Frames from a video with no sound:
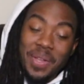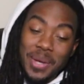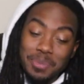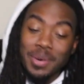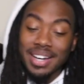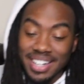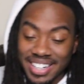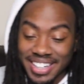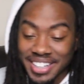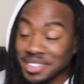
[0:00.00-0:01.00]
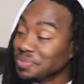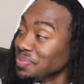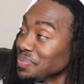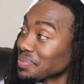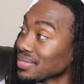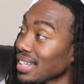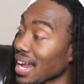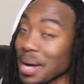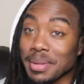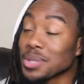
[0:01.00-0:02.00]
That was pretty good.
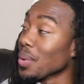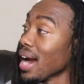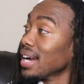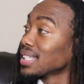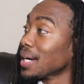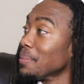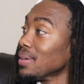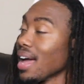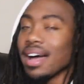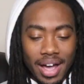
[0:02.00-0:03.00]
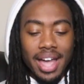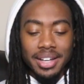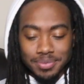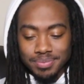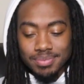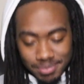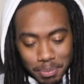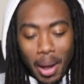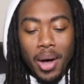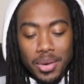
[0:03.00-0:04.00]
Damn, this rain is coming down. Hey,
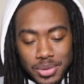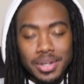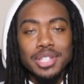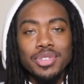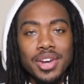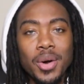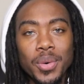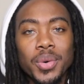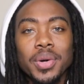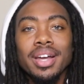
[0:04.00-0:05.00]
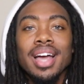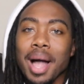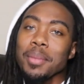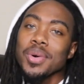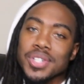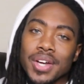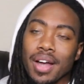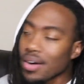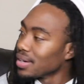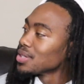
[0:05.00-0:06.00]
pause on this video real quick. I'm gonna show
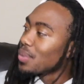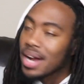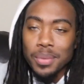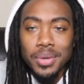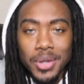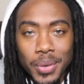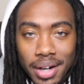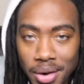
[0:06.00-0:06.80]
y'all this rain real quick.